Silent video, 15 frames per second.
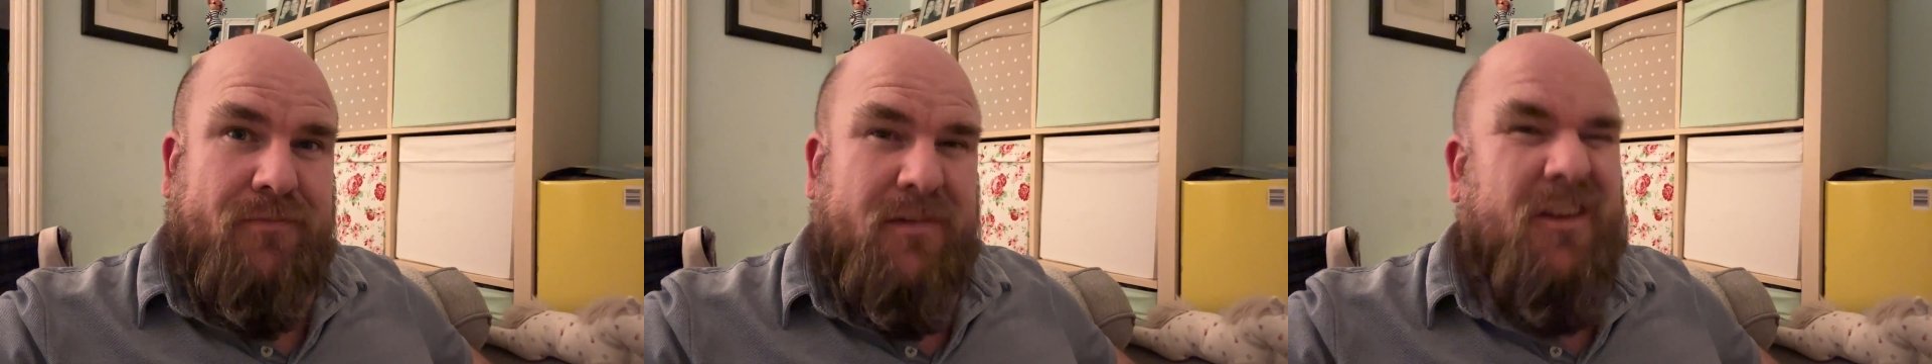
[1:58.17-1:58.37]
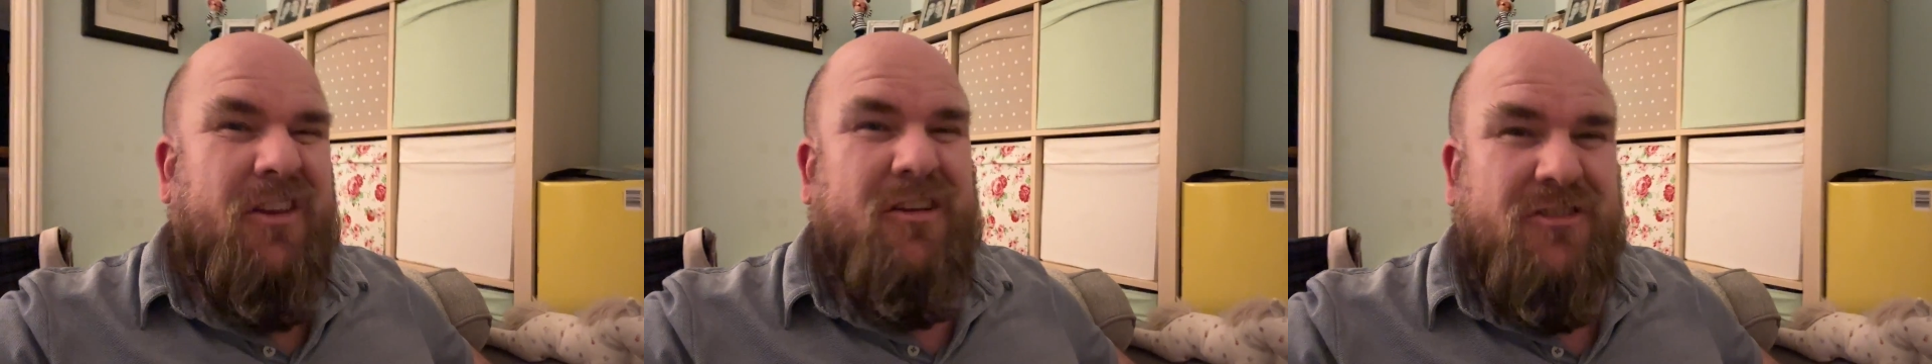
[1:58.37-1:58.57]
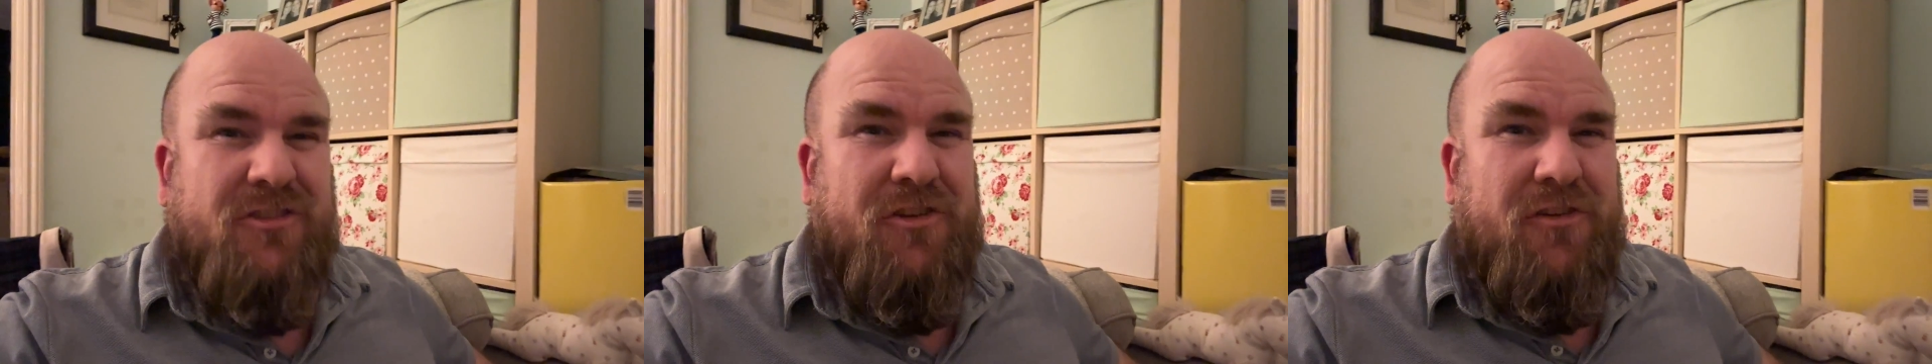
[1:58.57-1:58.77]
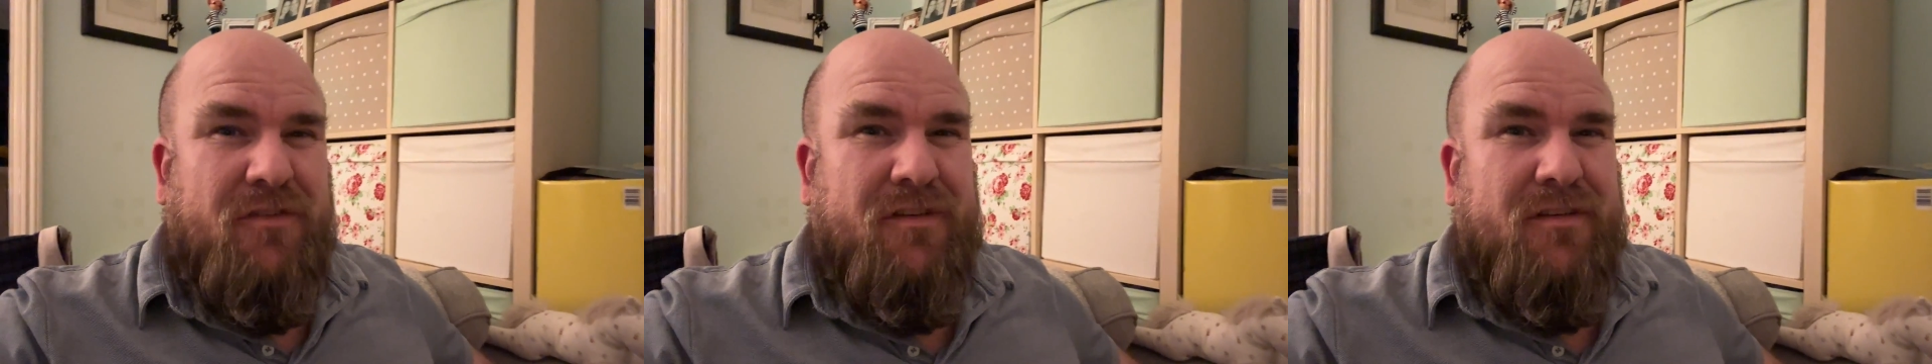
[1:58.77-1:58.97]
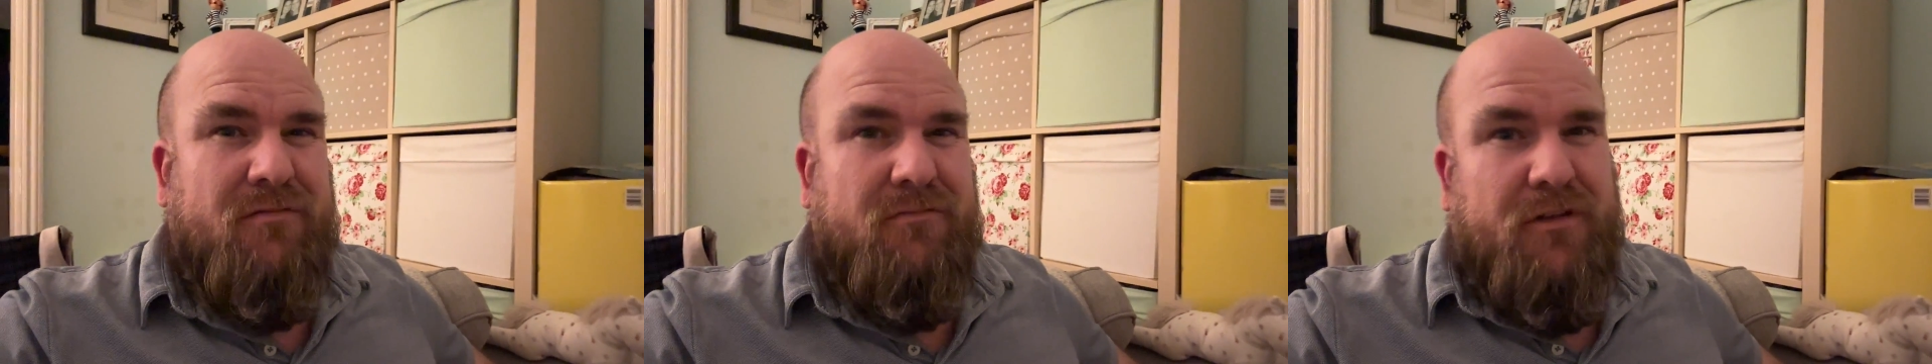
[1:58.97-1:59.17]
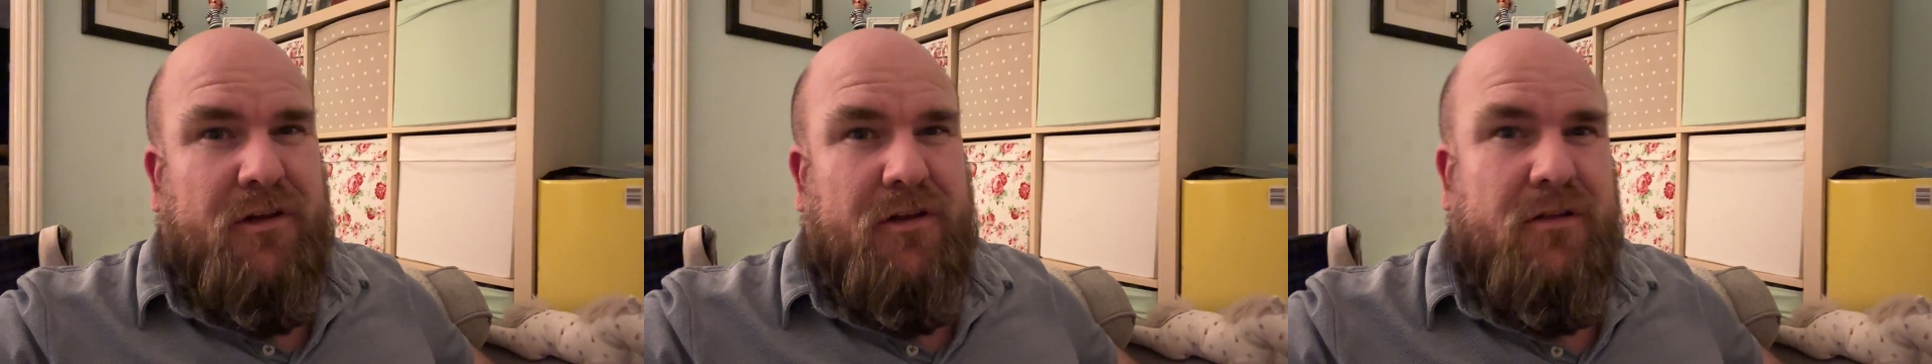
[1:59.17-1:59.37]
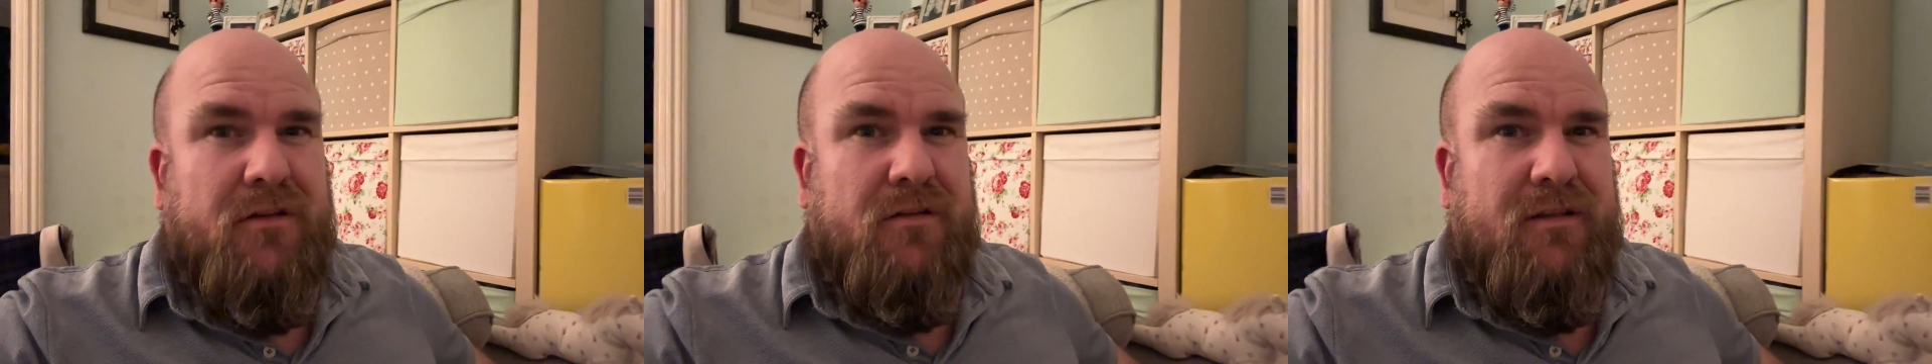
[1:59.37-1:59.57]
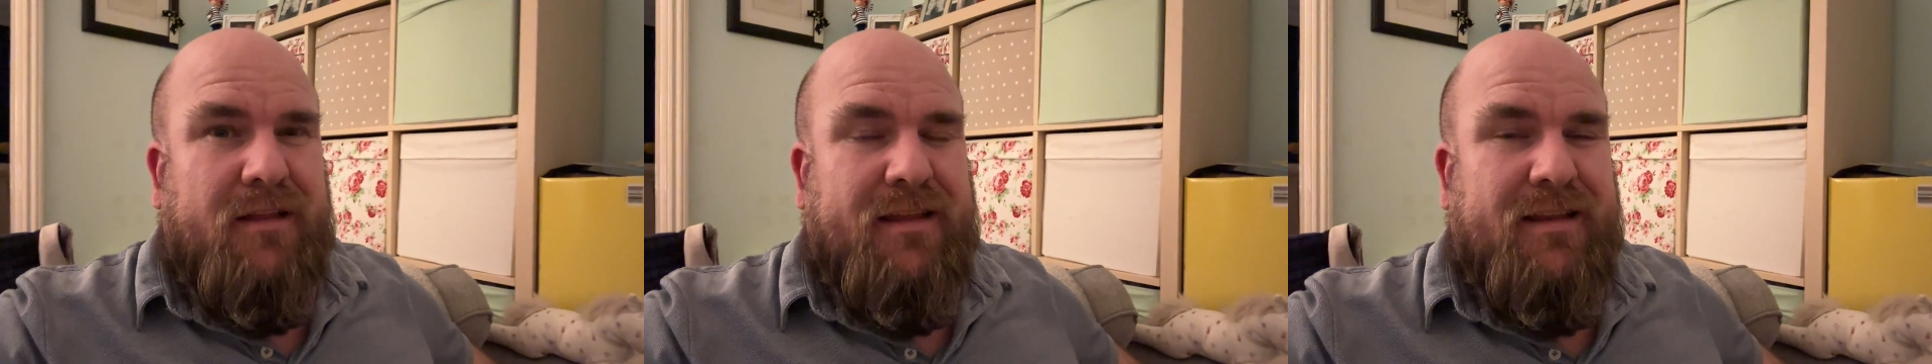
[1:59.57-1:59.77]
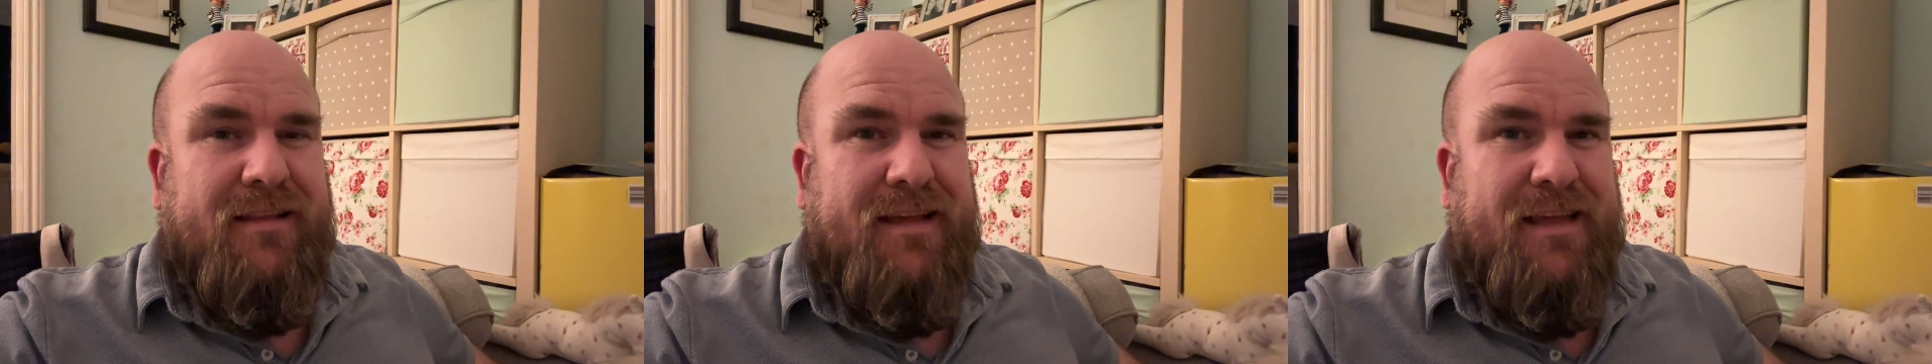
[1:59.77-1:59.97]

And you can choose it, they